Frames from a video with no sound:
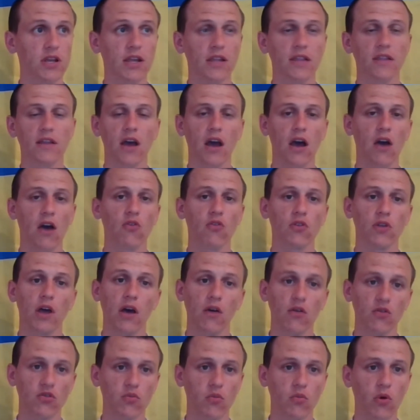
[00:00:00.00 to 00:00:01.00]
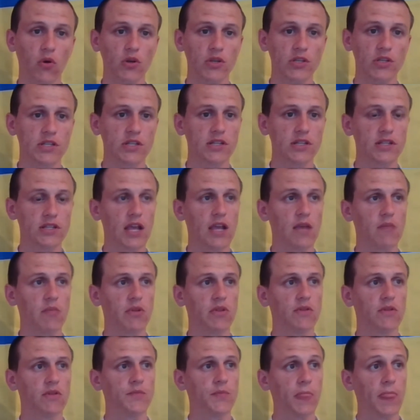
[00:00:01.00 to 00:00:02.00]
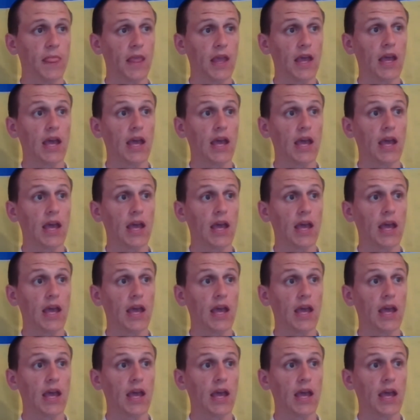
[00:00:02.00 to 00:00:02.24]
in our Outbox table,